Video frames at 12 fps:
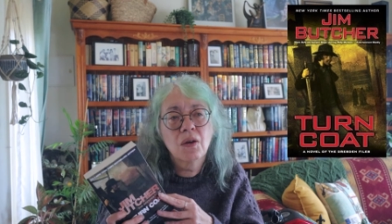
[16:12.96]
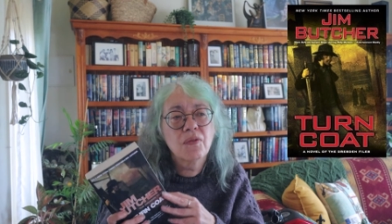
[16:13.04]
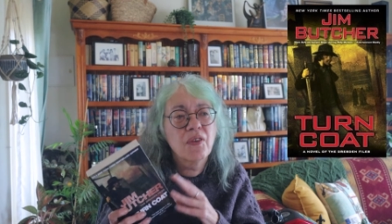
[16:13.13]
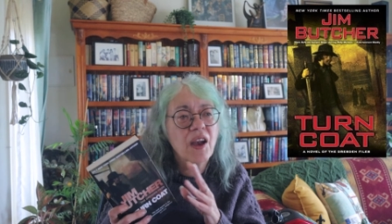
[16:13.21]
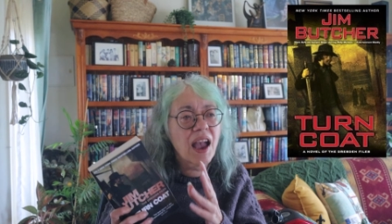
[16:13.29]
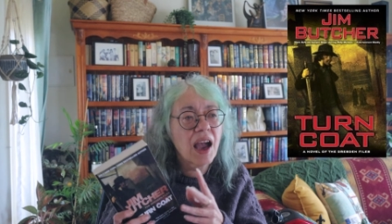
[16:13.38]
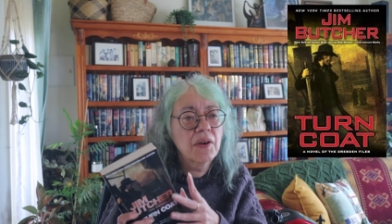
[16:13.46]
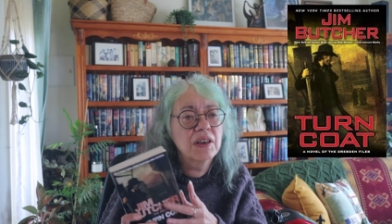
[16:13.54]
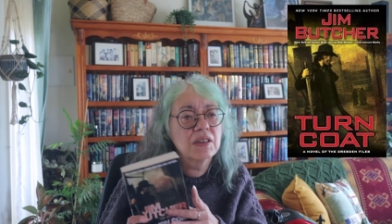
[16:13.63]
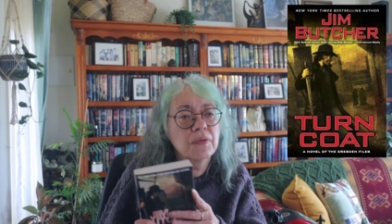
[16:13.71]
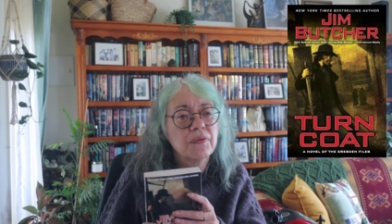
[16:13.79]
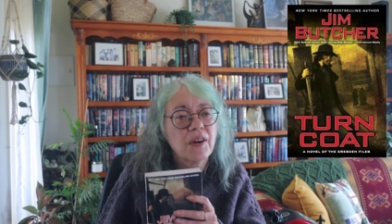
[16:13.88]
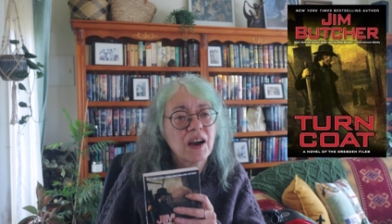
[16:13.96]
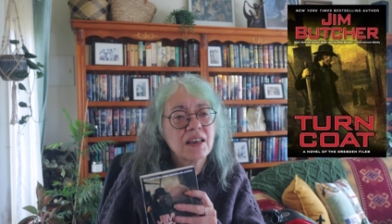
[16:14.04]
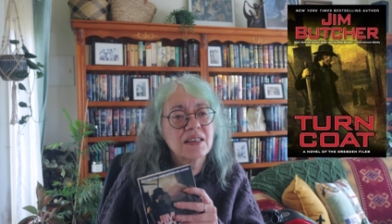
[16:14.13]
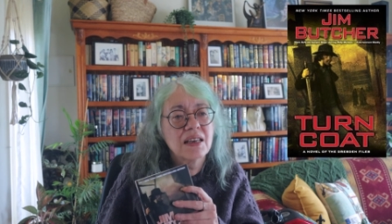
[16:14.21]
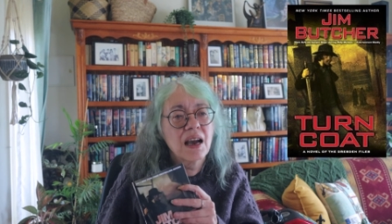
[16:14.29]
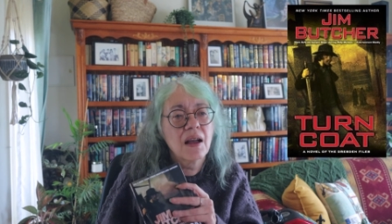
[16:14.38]
For Harry to
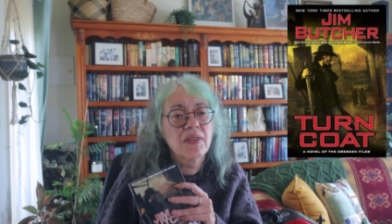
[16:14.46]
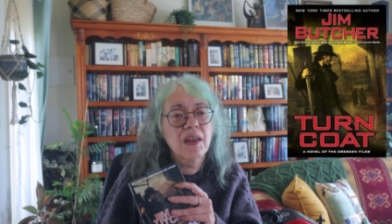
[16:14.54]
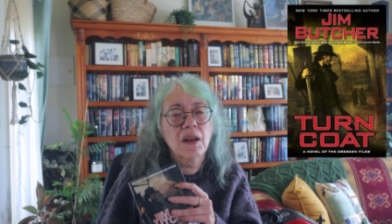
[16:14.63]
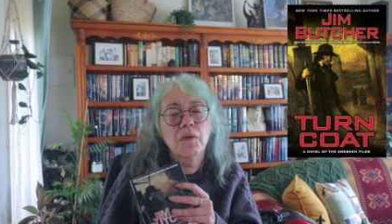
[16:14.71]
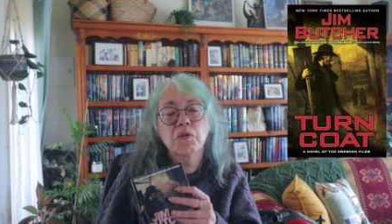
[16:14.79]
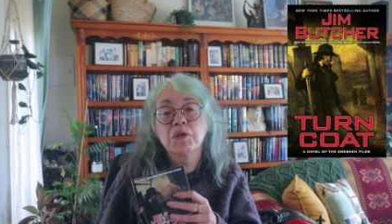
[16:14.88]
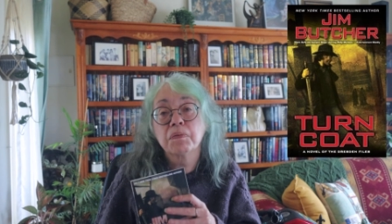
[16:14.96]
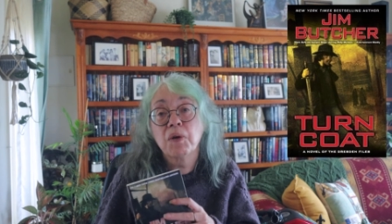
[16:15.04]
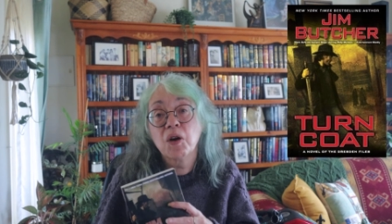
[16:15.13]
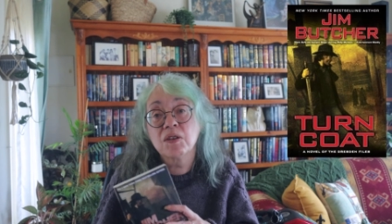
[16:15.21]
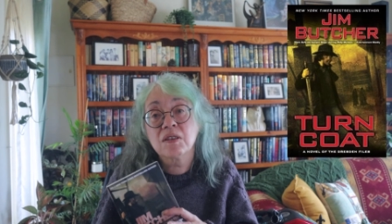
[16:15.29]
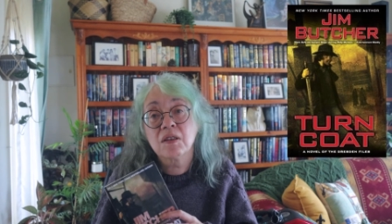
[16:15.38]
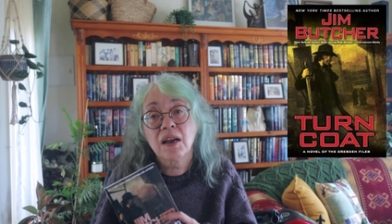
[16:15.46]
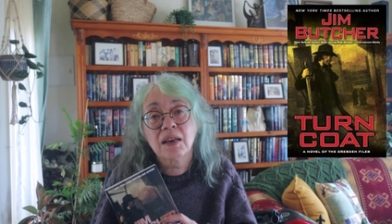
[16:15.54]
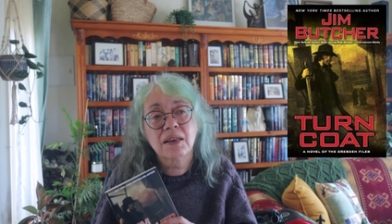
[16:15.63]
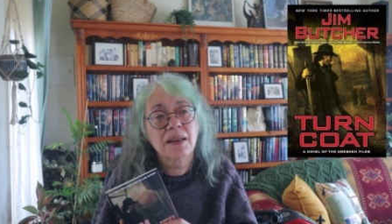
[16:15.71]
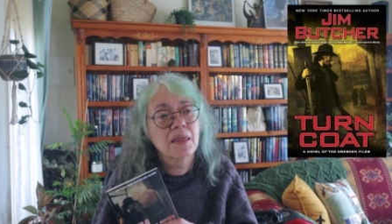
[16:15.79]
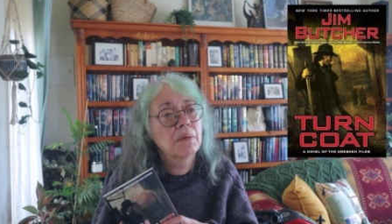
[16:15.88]
find out that it was most
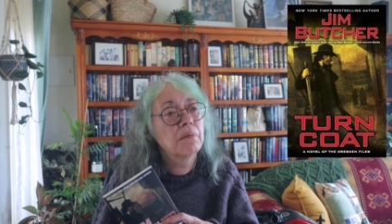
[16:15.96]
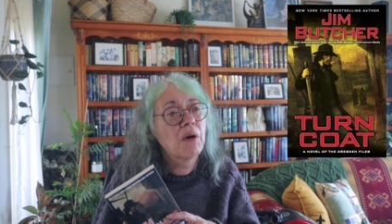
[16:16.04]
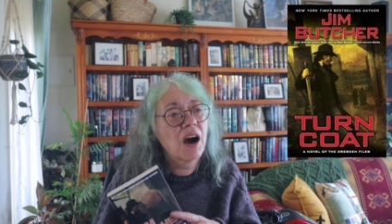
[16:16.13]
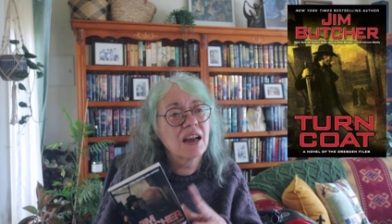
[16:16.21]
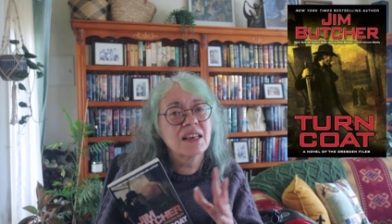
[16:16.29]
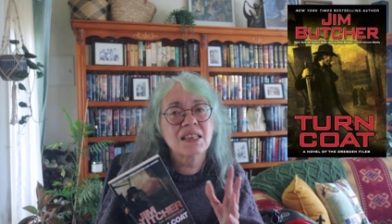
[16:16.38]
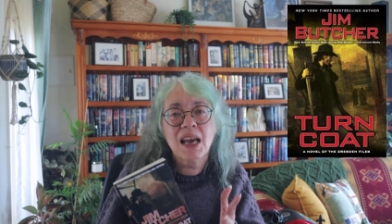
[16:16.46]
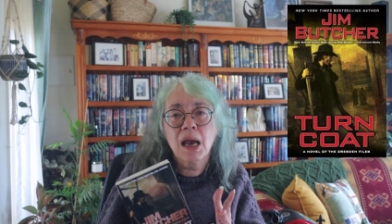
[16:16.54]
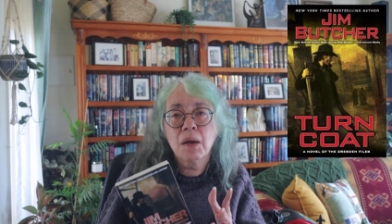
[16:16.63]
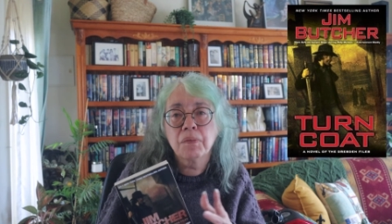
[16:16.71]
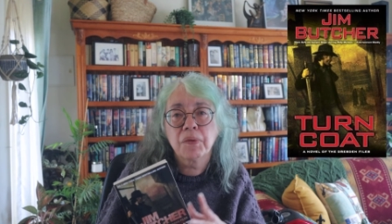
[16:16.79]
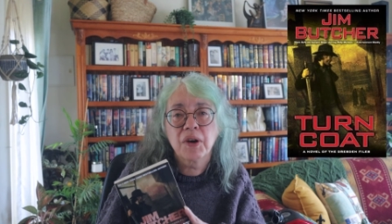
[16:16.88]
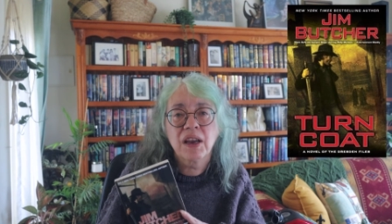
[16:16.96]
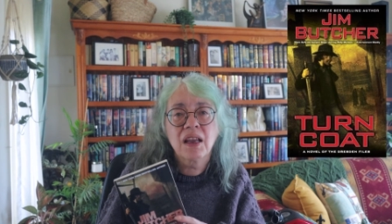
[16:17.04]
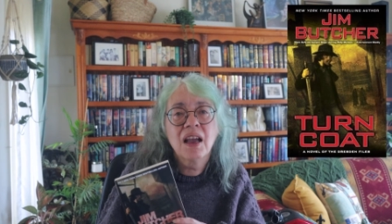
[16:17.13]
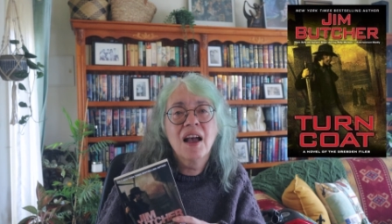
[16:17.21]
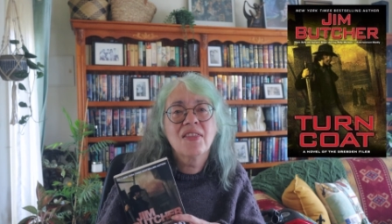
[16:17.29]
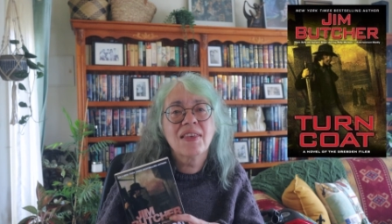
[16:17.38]
likely the mind tampering
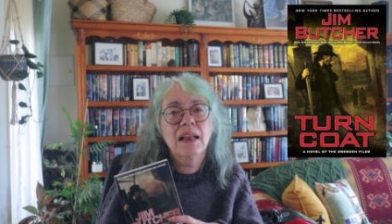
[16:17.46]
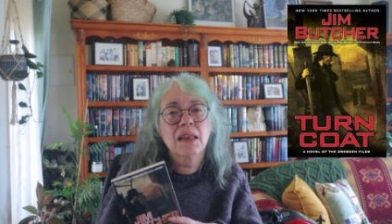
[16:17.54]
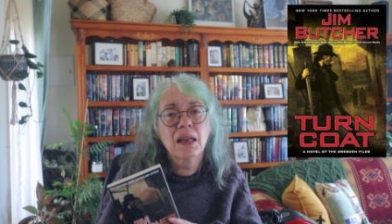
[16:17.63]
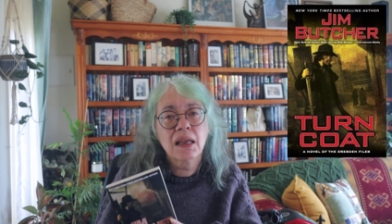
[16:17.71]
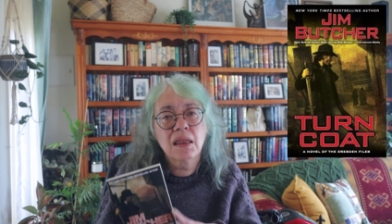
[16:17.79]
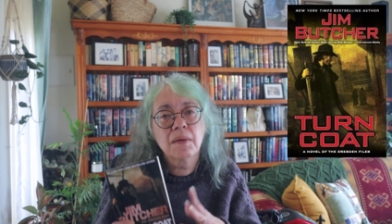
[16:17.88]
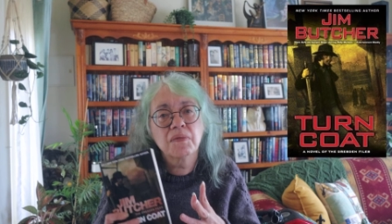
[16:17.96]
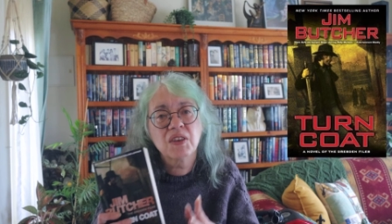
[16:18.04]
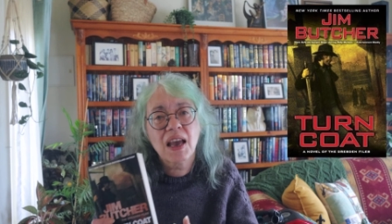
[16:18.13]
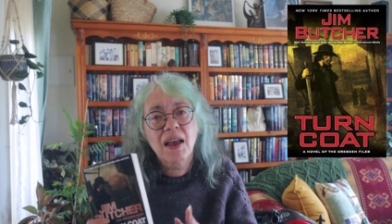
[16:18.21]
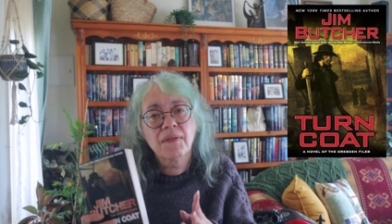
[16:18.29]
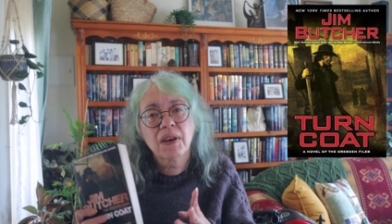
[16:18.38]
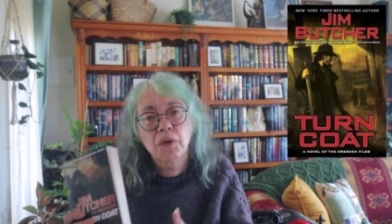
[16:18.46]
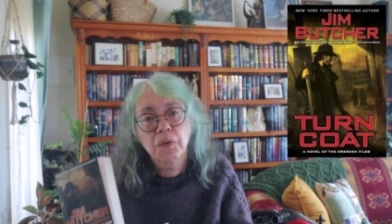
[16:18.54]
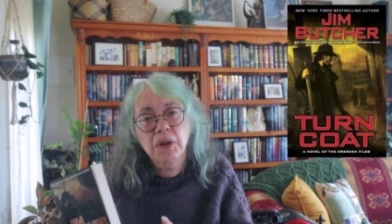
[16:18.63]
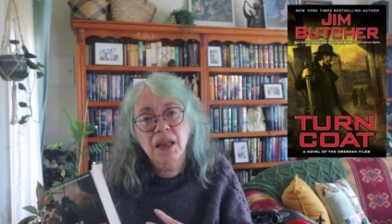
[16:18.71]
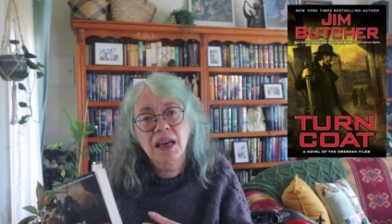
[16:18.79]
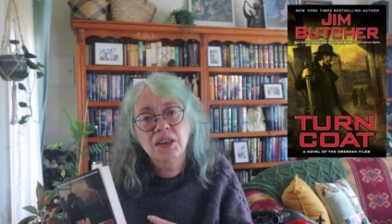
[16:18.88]
that led them to having a
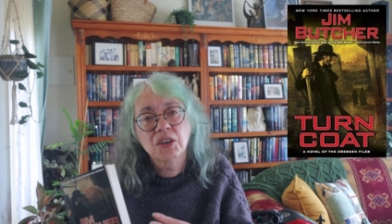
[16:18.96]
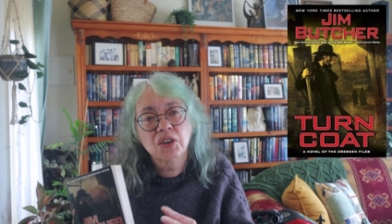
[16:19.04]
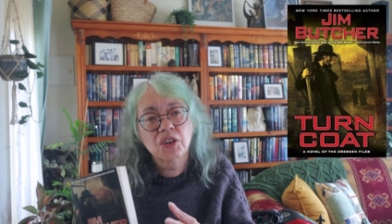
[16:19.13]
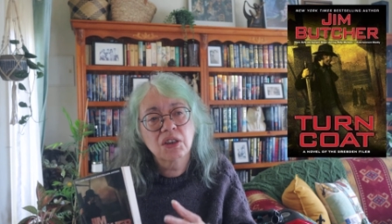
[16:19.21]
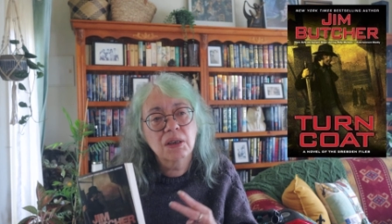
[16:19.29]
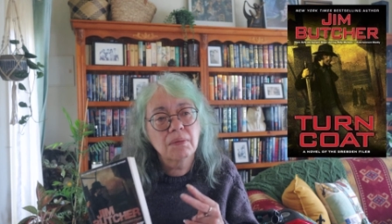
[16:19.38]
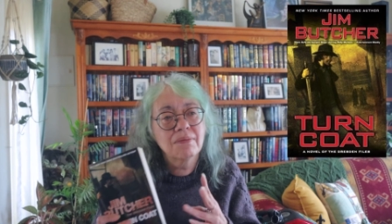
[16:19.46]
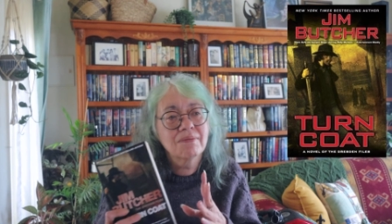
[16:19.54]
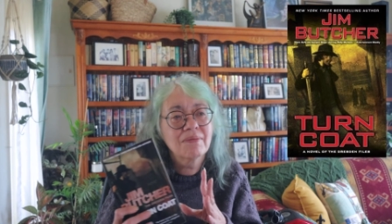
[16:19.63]
relationship,